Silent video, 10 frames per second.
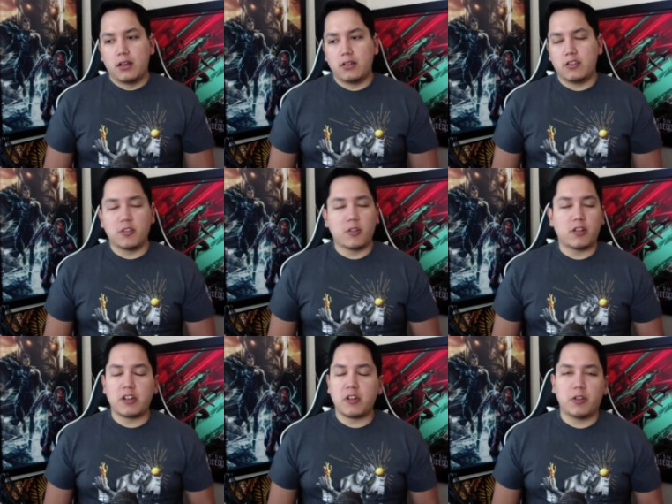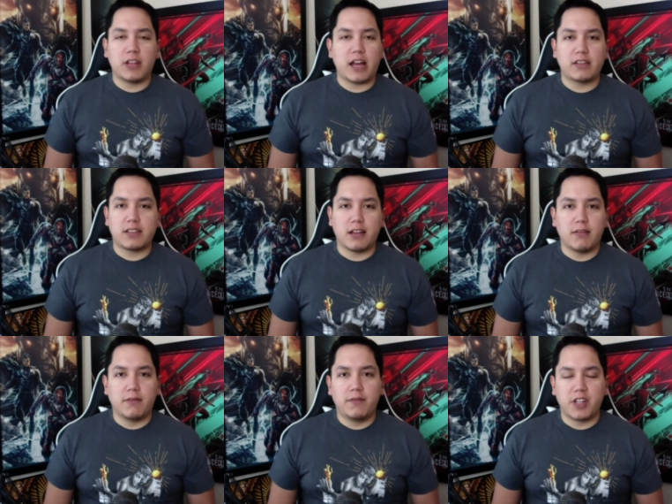you're no longer allowed to
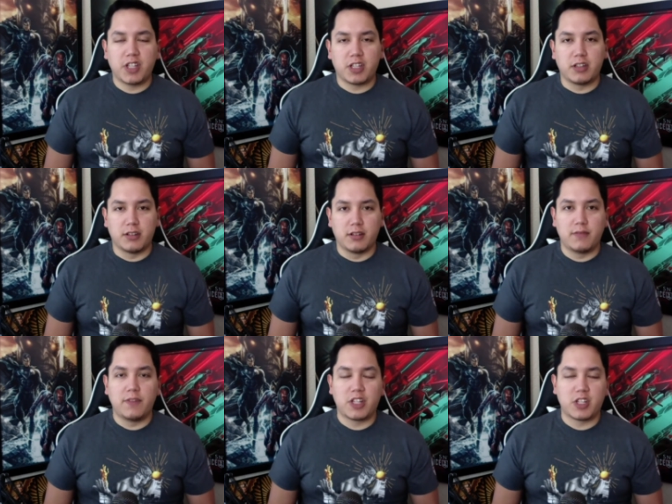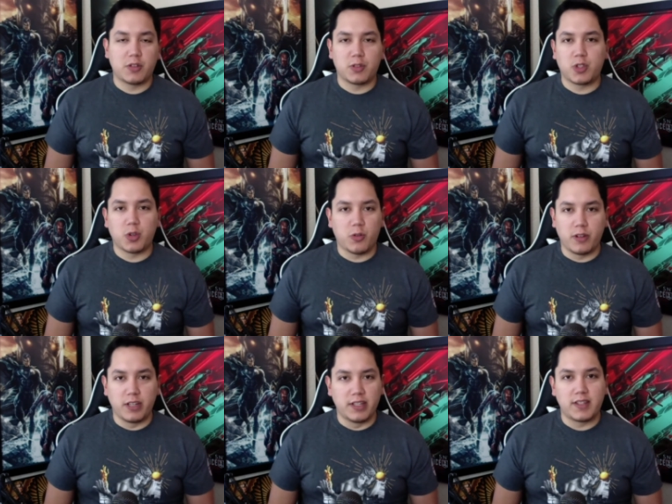tell fictional
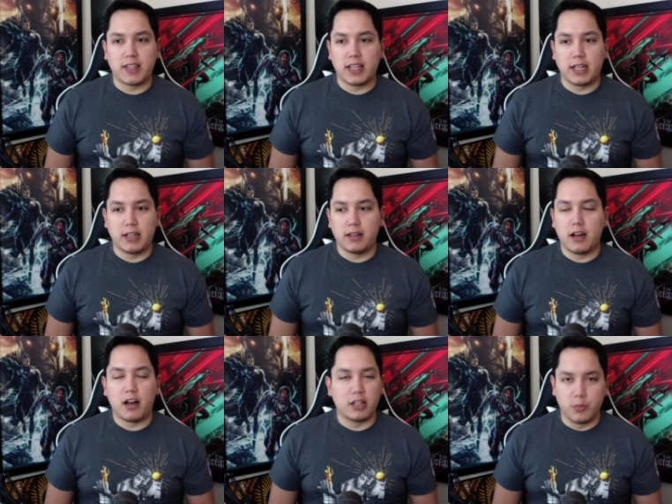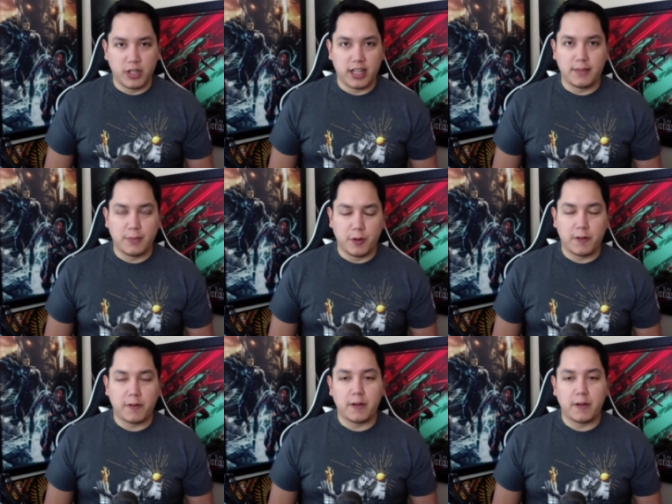stories in Hollywood anymore.